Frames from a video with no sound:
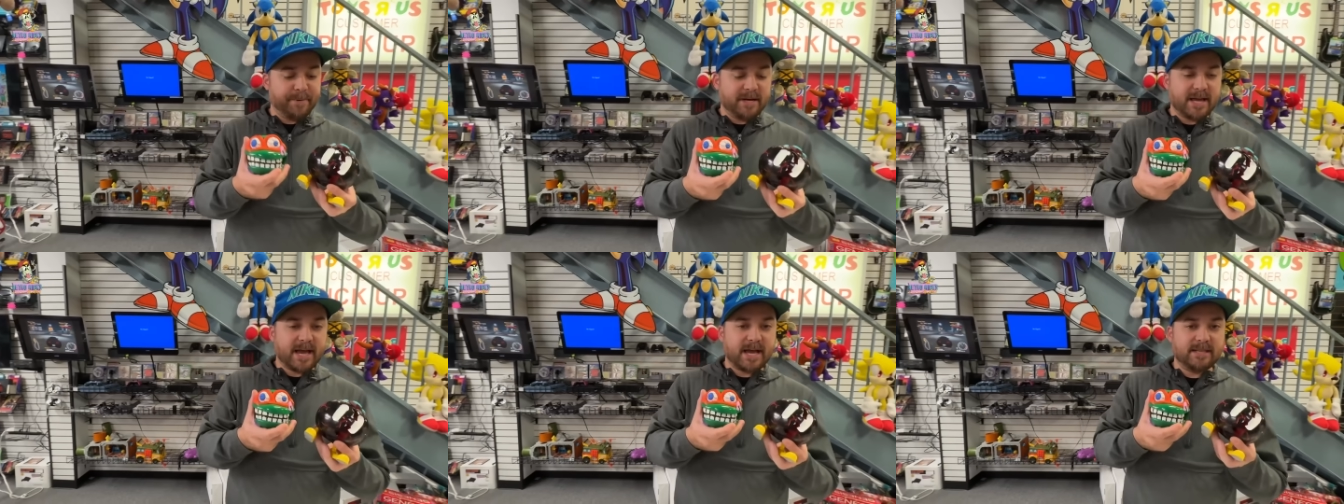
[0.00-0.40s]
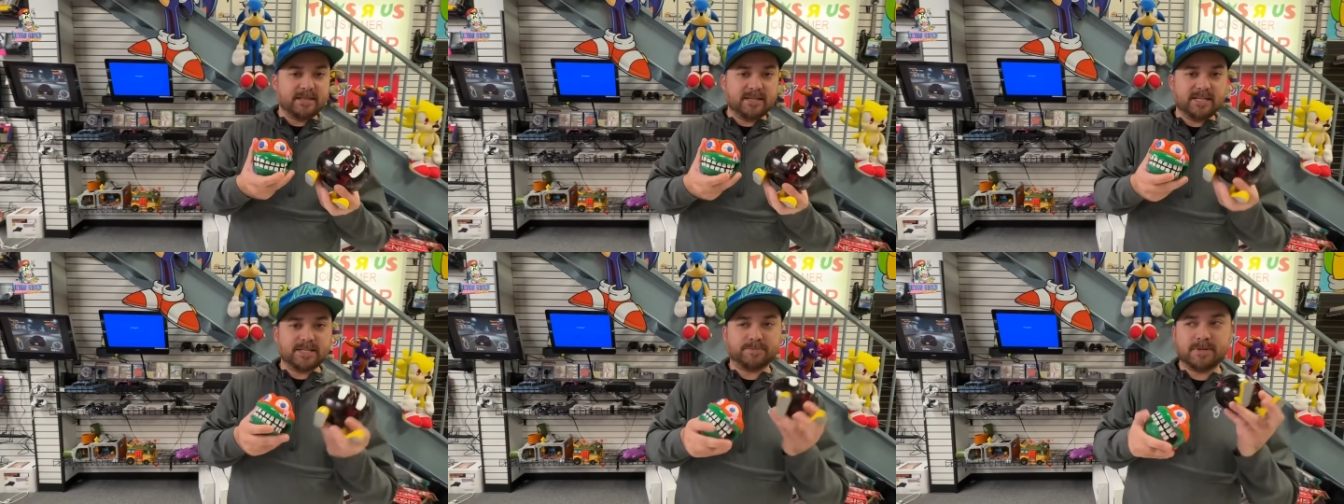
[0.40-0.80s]
to add
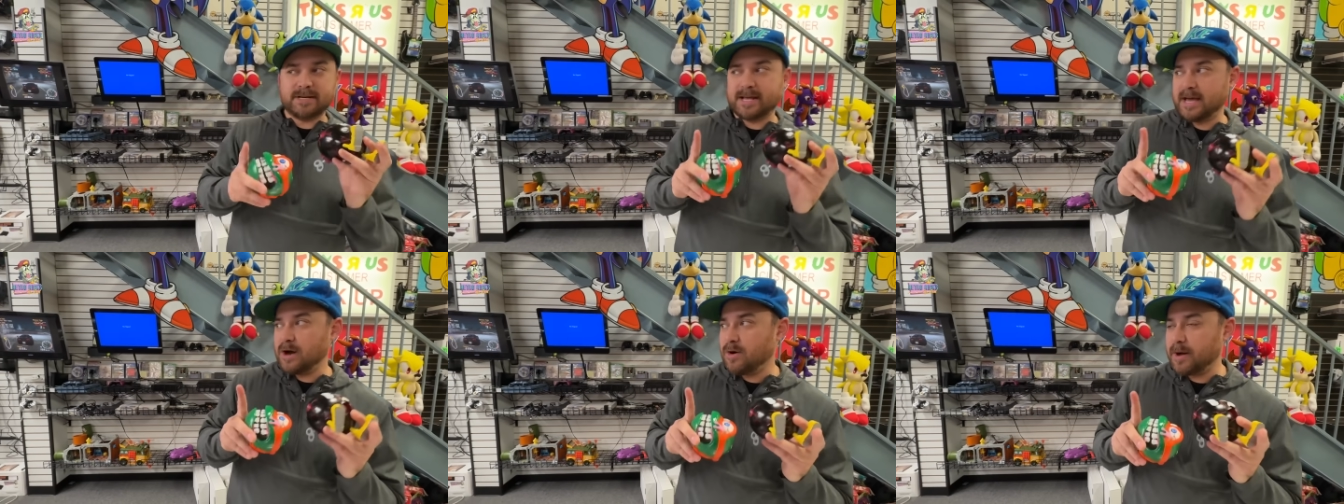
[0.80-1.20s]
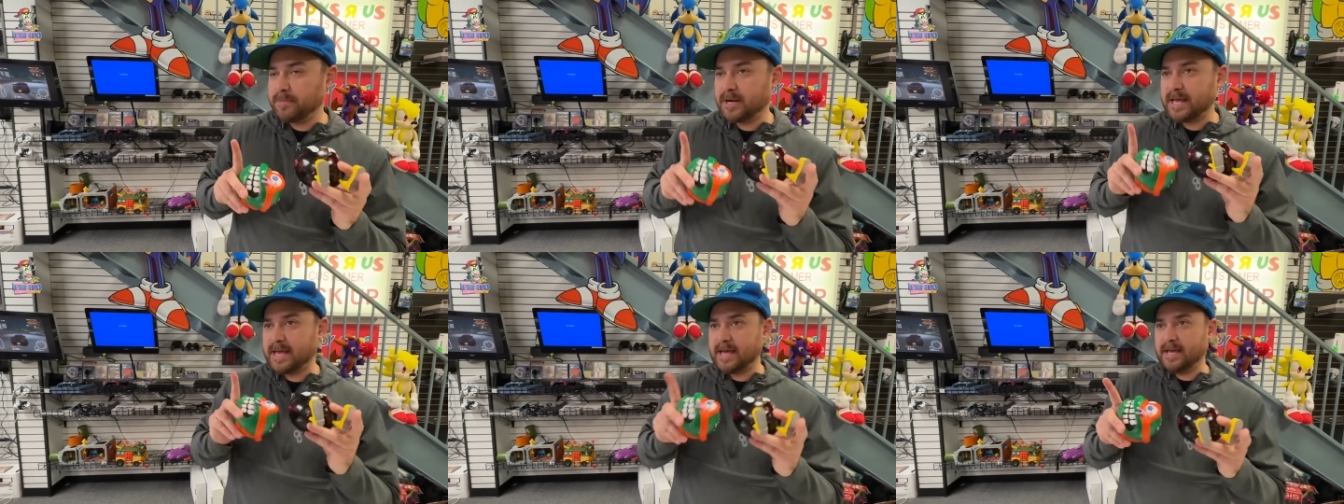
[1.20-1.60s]
these, but now I'm
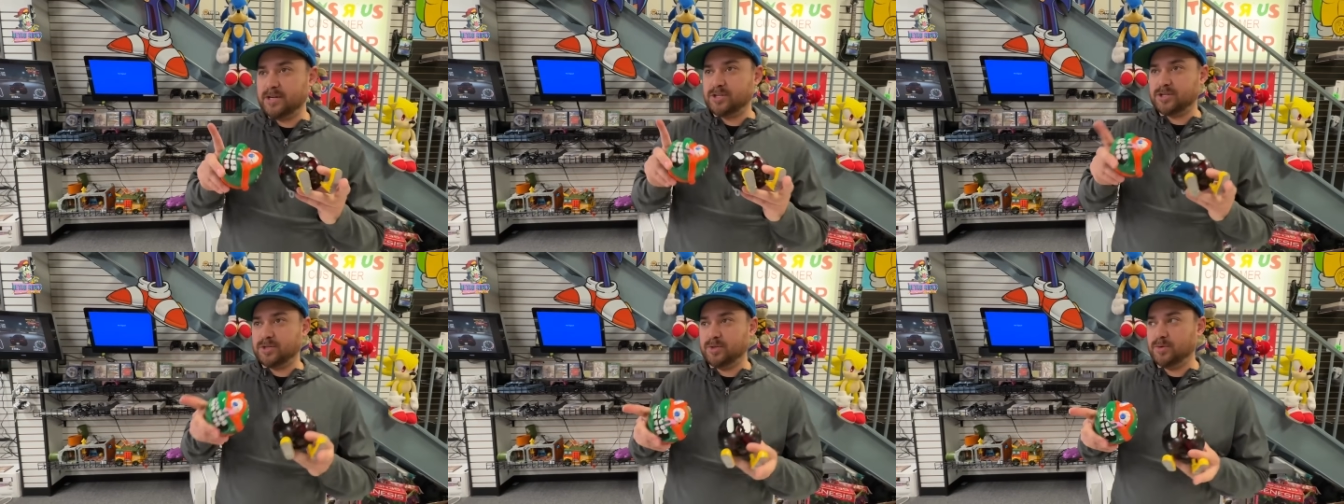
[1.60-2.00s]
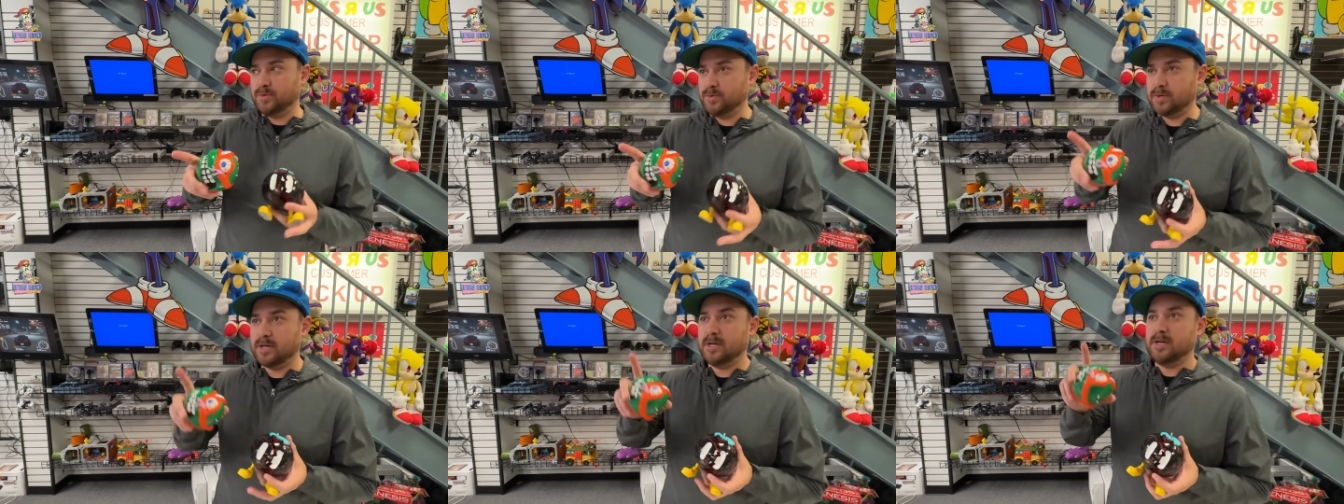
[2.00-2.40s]
gonna head
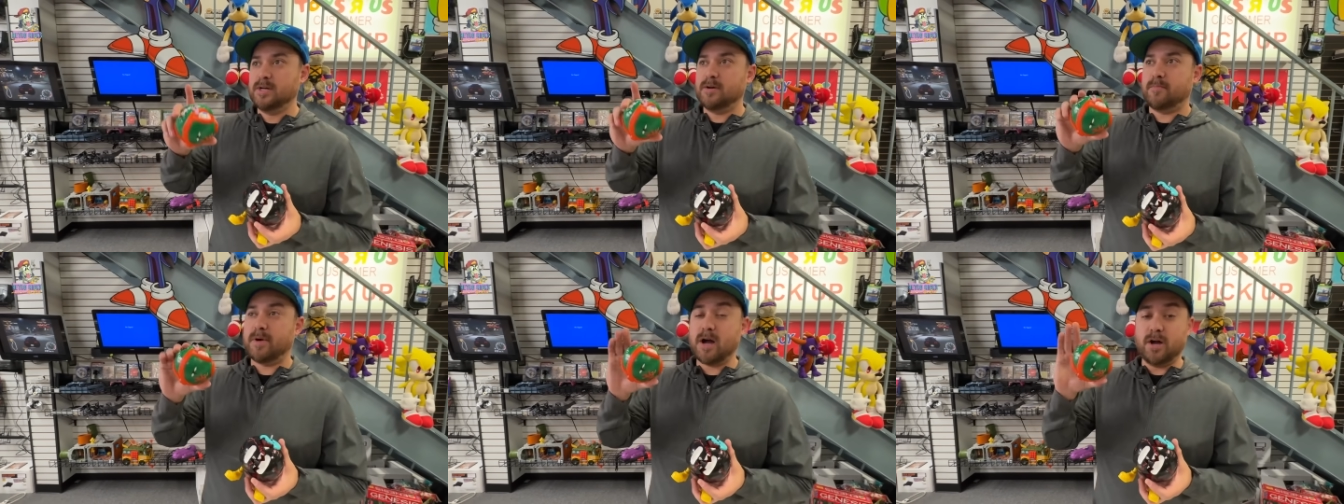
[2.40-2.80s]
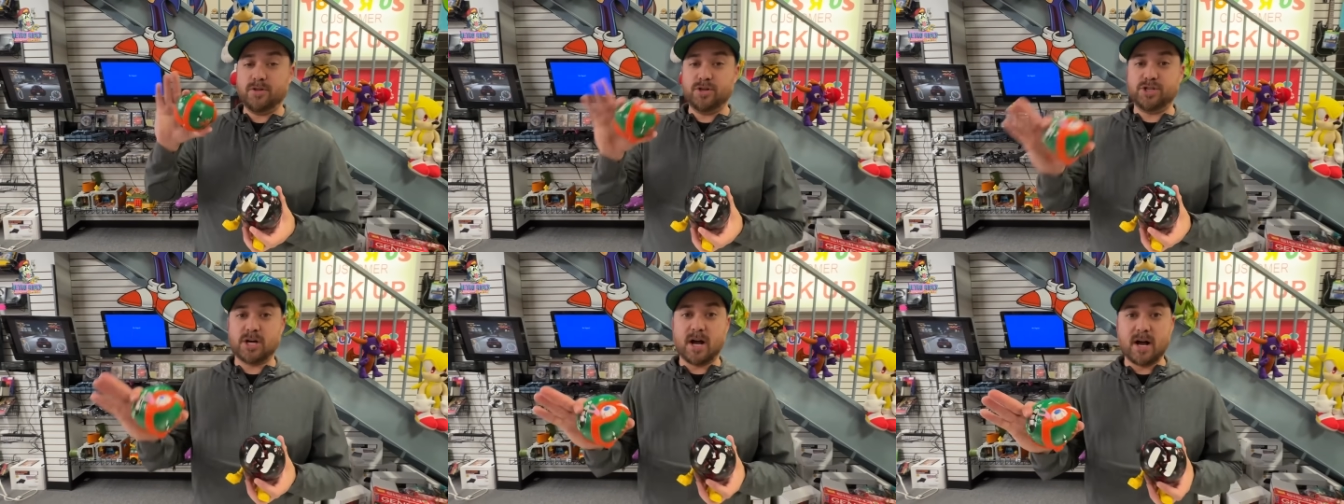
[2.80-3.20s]
to my
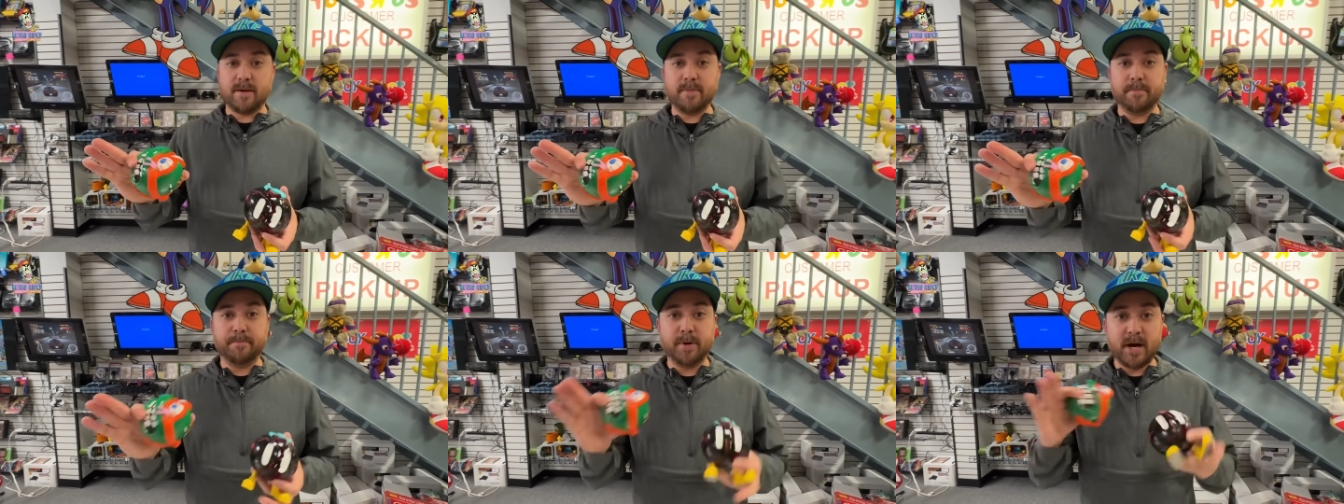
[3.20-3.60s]
other job.